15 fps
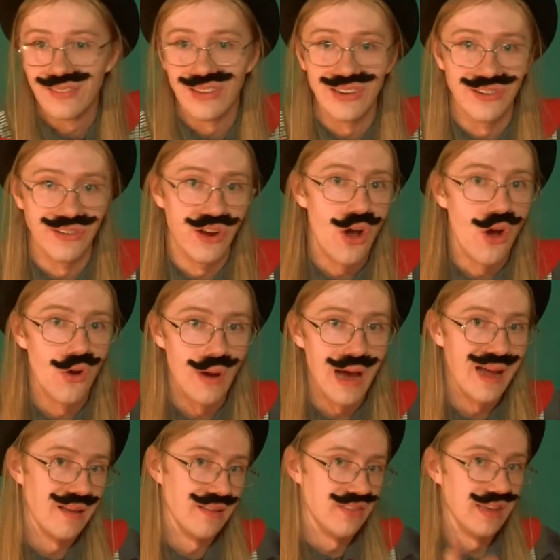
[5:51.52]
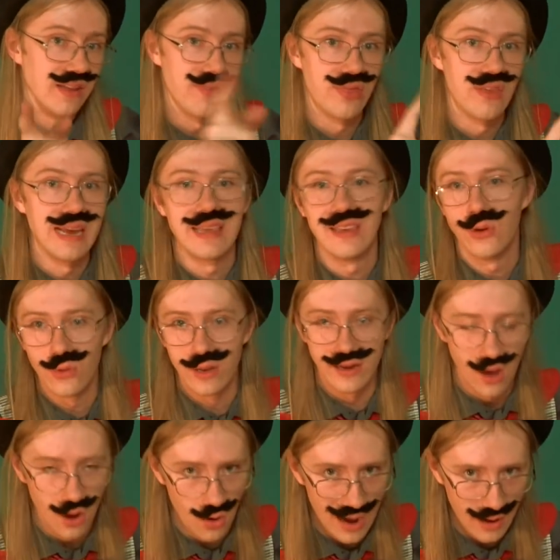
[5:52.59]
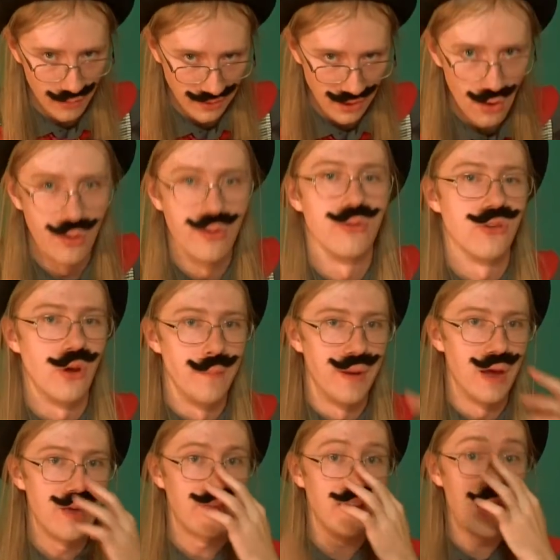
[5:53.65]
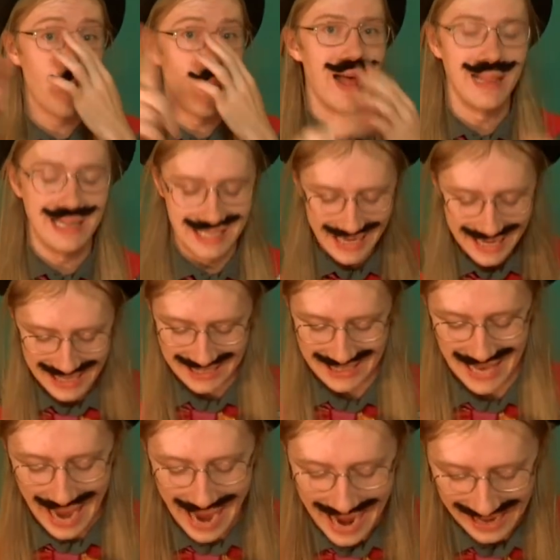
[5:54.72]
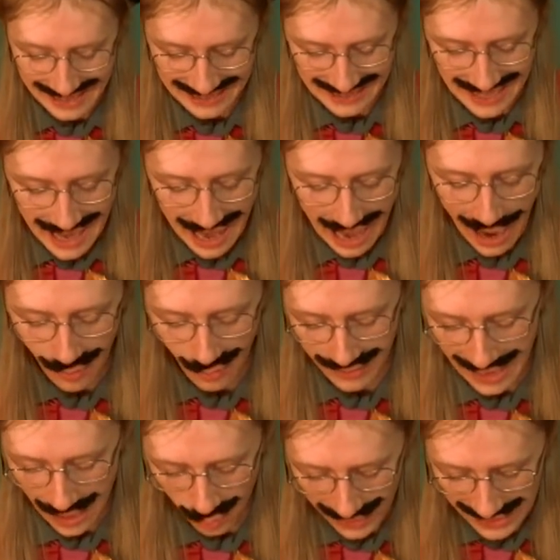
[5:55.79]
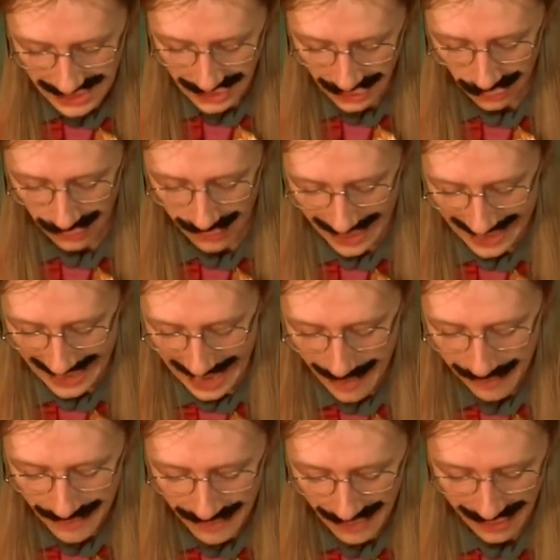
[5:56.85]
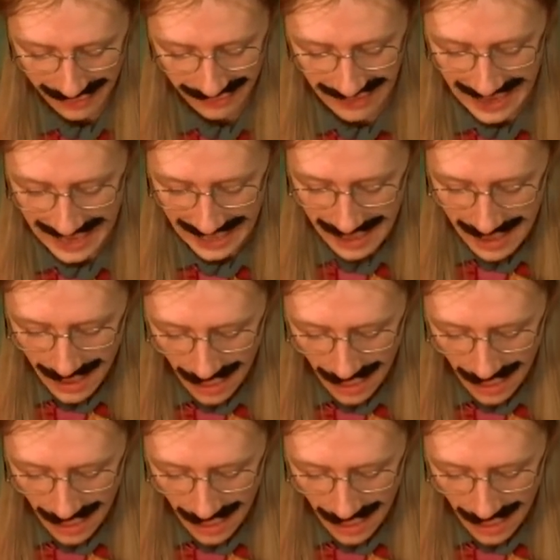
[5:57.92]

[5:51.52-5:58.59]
Didn't think you would know I would know it was your birthday. Well, it is. And I will now wish you a happy birthday